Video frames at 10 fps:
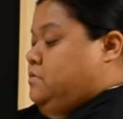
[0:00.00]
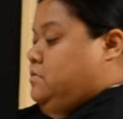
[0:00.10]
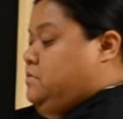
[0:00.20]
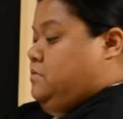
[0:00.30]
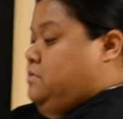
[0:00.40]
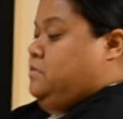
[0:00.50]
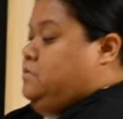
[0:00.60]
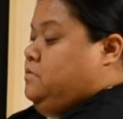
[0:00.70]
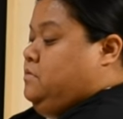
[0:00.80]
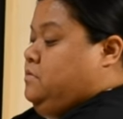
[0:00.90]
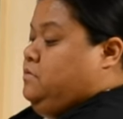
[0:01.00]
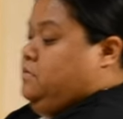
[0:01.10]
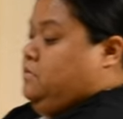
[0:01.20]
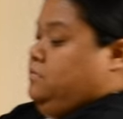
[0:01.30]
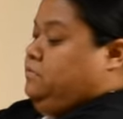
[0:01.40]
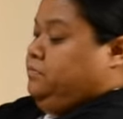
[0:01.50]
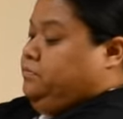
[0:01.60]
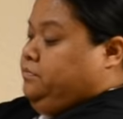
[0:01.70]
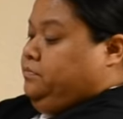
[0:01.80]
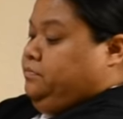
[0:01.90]

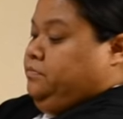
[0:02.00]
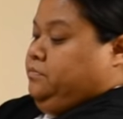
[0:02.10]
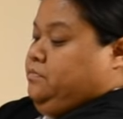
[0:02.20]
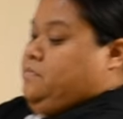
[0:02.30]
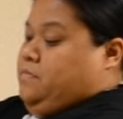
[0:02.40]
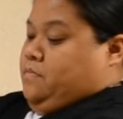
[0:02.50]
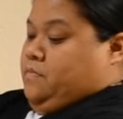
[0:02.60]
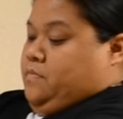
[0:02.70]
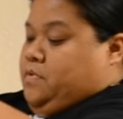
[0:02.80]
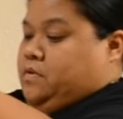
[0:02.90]
(silence)